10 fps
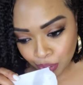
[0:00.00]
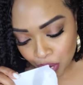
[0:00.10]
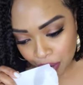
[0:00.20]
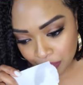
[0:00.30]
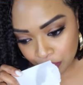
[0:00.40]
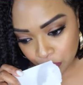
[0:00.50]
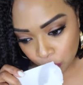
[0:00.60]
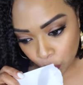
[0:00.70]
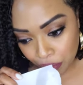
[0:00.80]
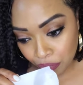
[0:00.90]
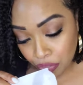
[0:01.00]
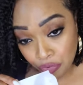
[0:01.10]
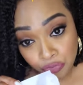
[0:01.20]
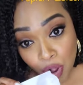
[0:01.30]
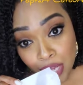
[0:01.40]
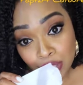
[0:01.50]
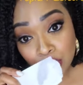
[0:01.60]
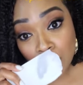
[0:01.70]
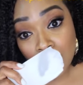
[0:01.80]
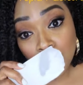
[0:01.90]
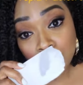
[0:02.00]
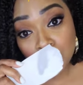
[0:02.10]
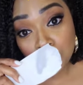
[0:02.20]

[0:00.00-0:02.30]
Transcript: Tart with the frosting on it with